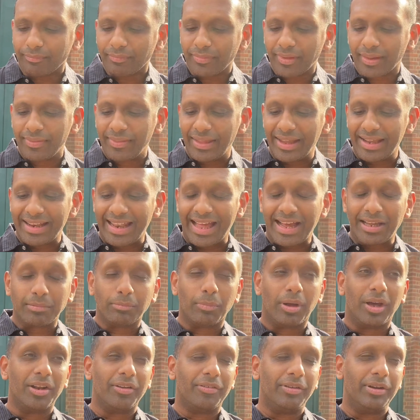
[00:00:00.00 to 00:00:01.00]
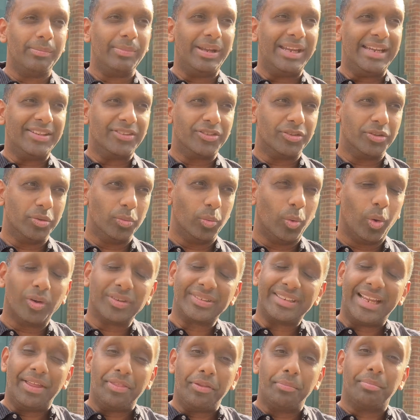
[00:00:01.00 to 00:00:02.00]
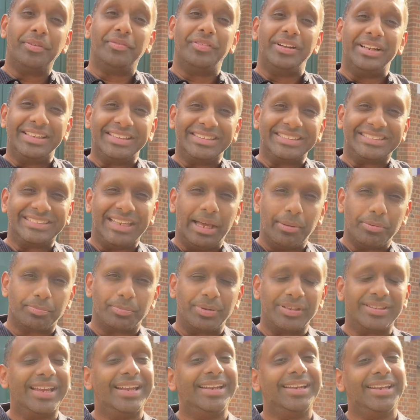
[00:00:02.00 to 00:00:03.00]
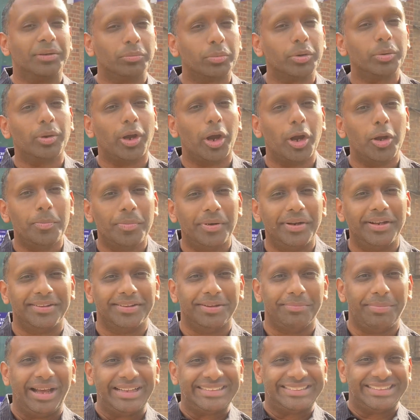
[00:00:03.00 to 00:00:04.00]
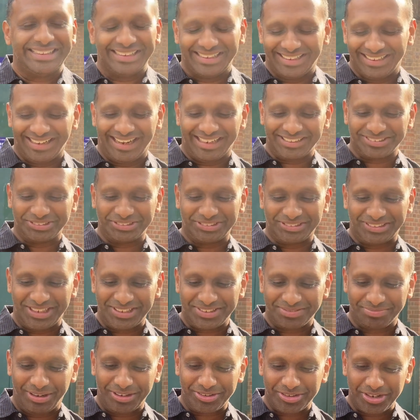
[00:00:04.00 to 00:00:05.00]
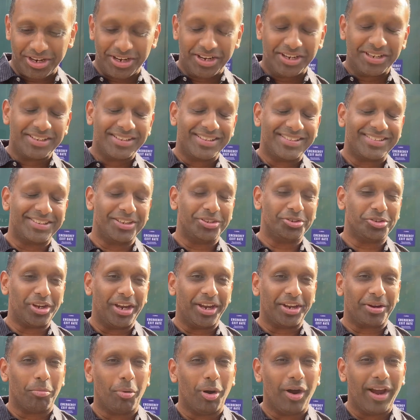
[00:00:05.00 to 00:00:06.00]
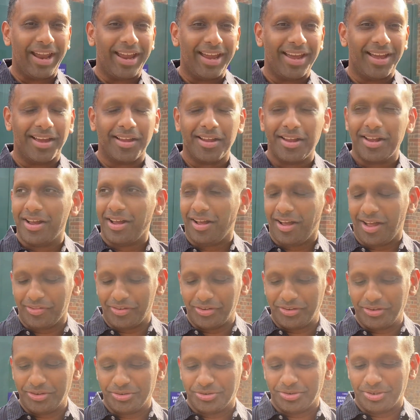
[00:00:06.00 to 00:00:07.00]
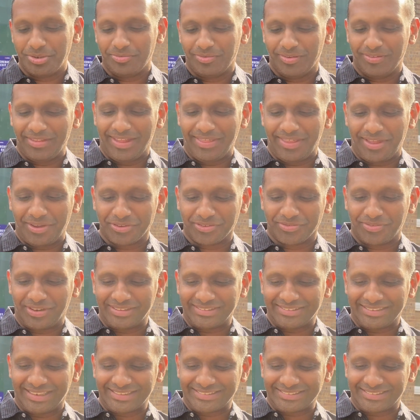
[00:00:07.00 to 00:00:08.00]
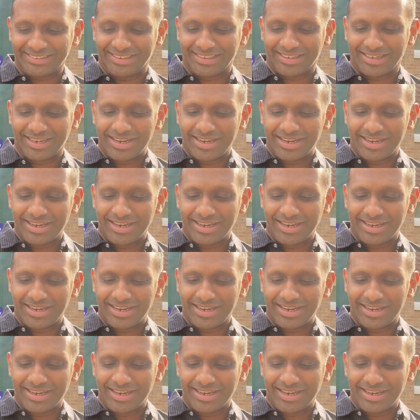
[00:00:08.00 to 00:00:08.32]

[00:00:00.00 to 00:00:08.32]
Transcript: they allowed Marla and me to walk down the pavilion steps pretending we were opening the batting in an Ashes Test match. So check my other YouTube for that, that was fantastic.